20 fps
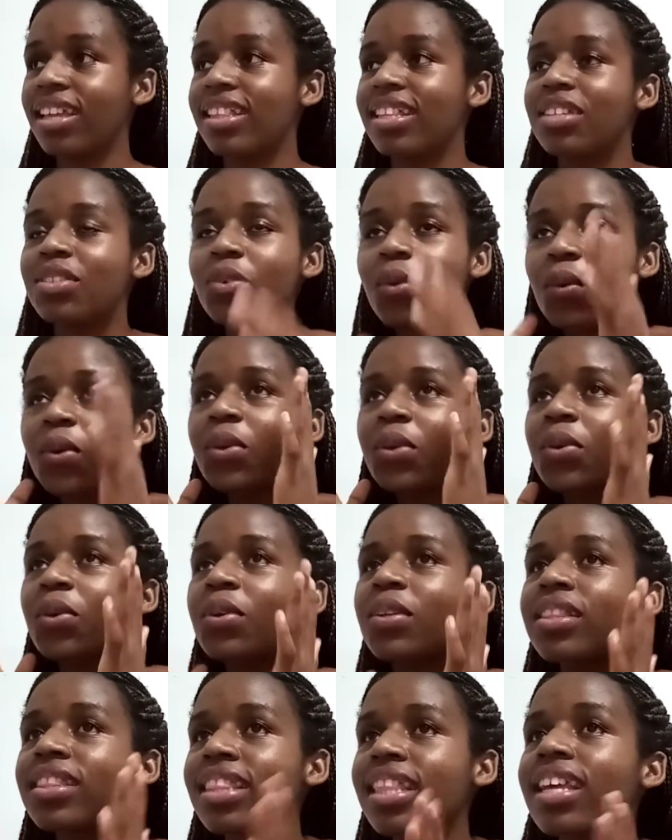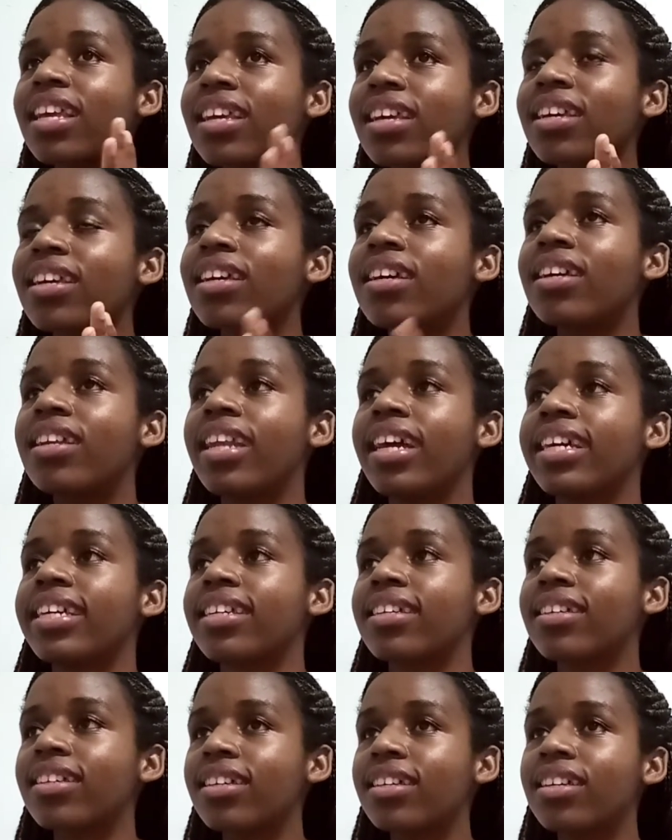That's all you could think.
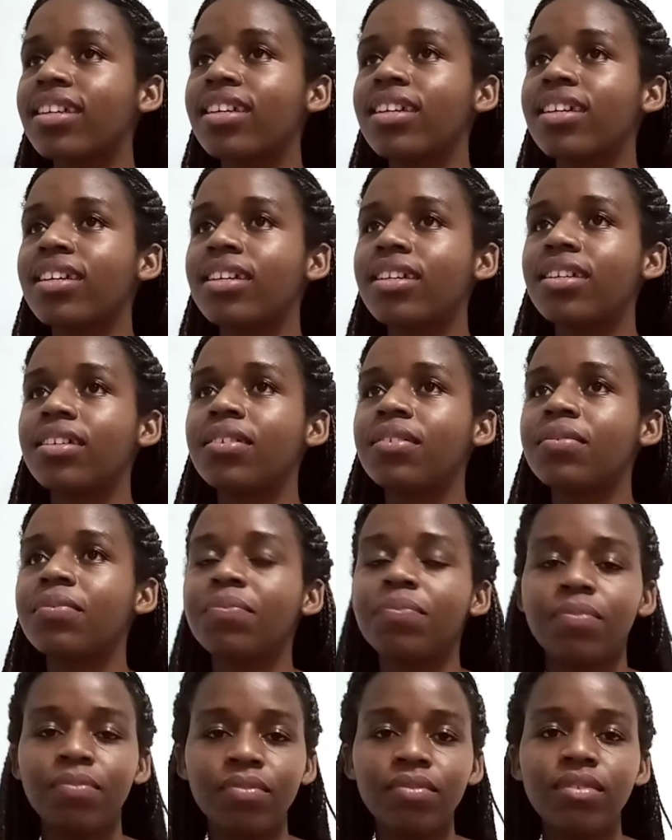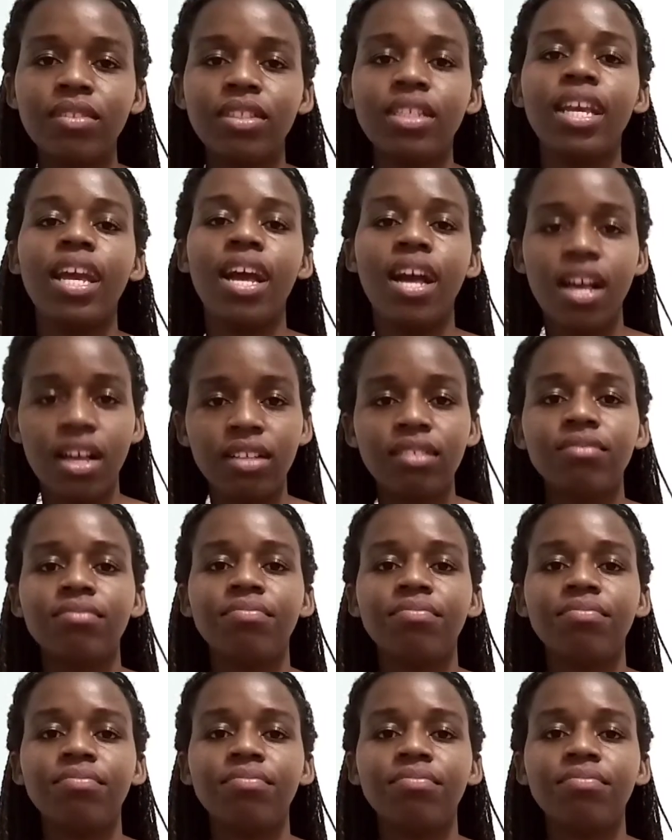Like, yeah.